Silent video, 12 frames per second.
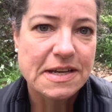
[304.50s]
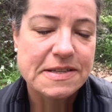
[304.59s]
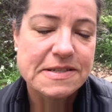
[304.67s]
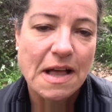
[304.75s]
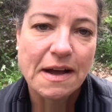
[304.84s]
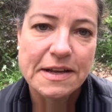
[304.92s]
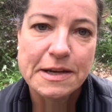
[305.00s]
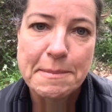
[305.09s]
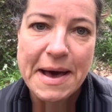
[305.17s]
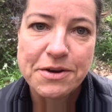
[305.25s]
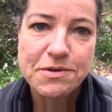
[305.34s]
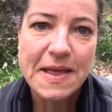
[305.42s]
it's not going to
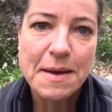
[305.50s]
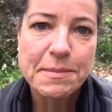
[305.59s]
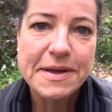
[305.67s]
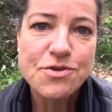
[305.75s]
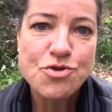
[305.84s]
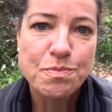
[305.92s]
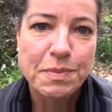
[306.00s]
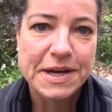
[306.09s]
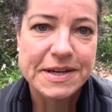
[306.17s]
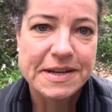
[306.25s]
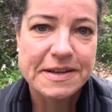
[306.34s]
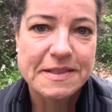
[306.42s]
matter that much
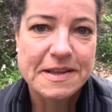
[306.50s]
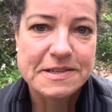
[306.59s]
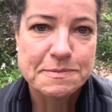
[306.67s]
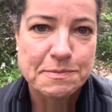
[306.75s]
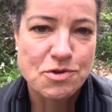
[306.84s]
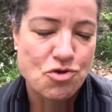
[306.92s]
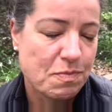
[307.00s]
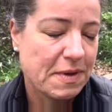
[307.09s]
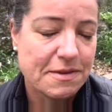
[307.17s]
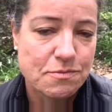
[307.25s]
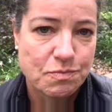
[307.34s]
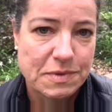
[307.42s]
but in,
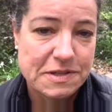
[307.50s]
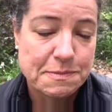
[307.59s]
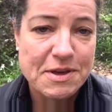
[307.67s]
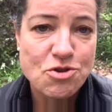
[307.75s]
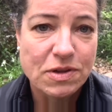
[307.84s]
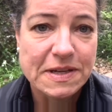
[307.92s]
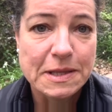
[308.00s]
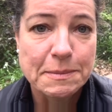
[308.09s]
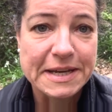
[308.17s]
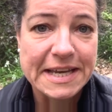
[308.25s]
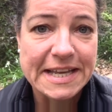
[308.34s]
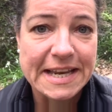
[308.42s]
especially in the
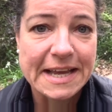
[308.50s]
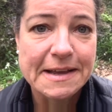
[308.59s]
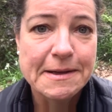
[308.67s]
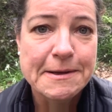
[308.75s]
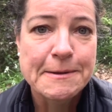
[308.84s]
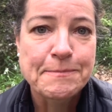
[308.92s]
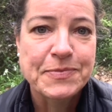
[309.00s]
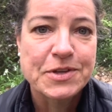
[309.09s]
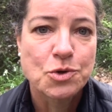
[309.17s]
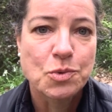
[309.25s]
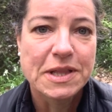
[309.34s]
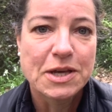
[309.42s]
beginning
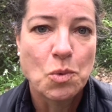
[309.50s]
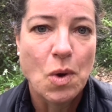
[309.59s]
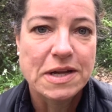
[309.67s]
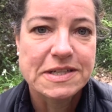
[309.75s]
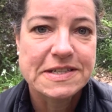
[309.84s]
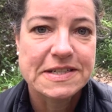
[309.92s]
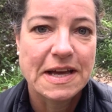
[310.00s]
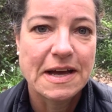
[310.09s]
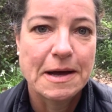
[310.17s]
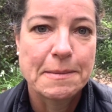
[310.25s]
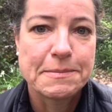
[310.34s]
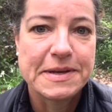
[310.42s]
you really want
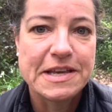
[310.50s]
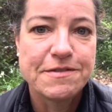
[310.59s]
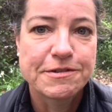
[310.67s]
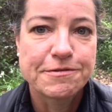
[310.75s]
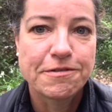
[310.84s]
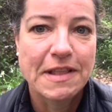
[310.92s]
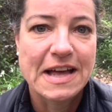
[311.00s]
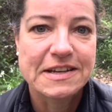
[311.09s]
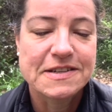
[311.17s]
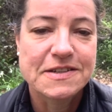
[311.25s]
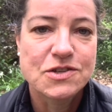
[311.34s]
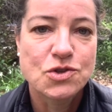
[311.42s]
um, even flat
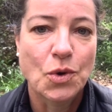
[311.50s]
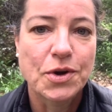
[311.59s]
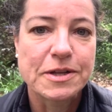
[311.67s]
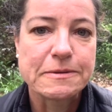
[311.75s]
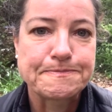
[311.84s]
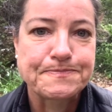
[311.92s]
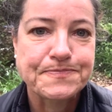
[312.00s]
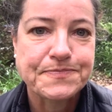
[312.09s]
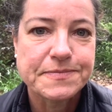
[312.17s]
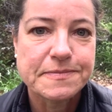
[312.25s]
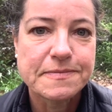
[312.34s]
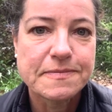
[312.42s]
soil.
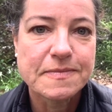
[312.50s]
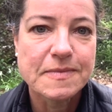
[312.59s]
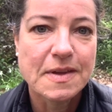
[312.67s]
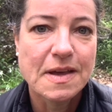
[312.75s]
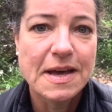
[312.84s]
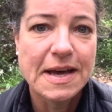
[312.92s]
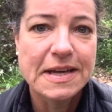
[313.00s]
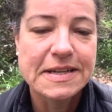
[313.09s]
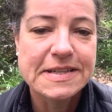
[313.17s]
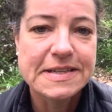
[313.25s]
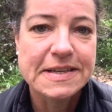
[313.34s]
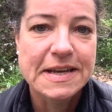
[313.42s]

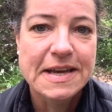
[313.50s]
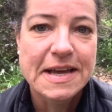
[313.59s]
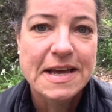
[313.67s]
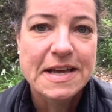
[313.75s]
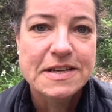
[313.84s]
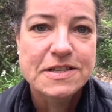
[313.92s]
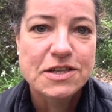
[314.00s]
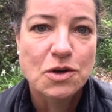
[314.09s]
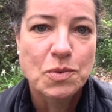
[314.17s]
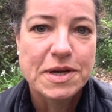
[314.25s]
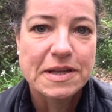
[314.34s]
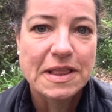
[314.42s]
And so
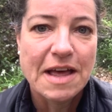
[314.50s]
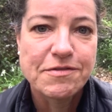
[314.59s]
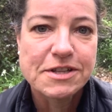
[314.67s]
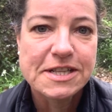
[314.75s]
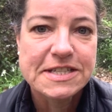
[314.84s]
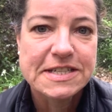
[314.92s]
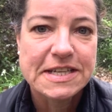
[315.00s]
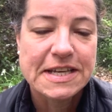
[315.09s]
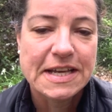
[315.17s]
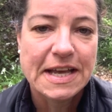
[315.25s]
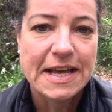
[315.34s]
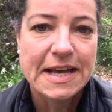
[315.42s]
we leveled
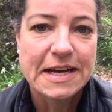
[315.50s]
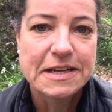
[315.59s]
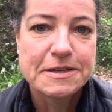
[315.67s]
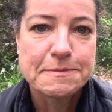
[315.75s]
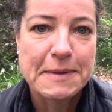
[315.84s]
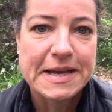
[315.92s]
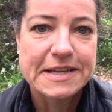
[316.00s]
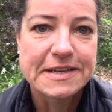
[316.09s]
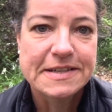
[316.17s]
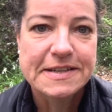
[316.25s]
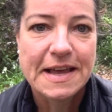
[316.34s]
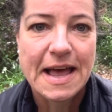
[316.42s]
and made
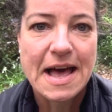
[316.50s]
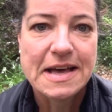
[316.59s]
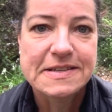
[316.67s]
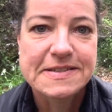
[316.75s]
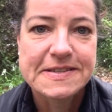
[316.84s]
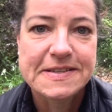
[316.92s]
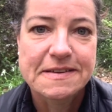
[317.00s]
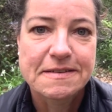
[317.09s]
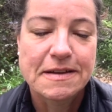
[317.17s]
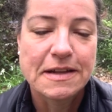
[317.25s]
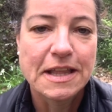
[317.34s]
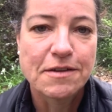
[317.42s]
it as
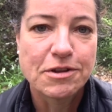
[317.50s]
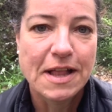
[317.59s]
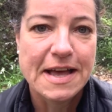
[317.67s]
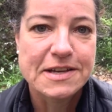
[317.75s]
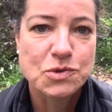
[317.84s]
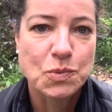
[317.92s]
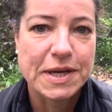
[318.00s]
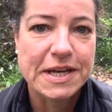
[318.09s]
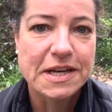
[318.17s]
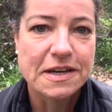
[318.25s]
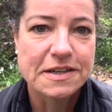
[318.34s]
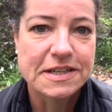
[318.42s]
level as we
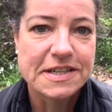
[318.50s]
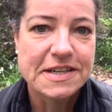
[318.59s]
could.